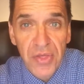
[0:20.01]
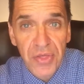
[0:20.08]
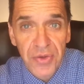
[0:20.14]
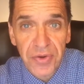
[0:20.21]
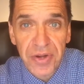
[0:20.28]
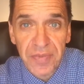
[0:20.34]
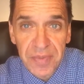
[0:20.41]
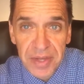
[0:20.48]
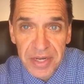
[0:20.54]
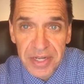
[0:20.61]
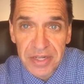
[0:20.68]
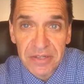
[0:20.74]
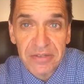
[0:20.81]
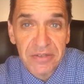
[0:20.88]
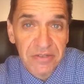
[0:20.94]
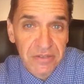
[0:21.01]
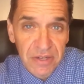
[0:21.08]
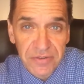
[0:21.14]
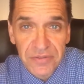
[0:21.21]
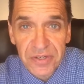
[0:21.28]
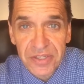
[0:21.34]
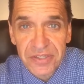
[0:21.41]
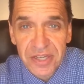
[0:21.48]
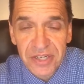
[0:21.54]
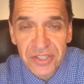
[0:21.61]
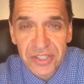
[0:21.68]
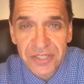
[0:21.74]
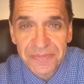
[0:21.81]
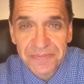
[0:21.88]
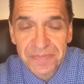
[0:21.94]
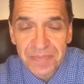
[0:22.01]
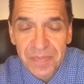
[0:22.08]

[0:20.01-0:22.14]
30-minute discovery session.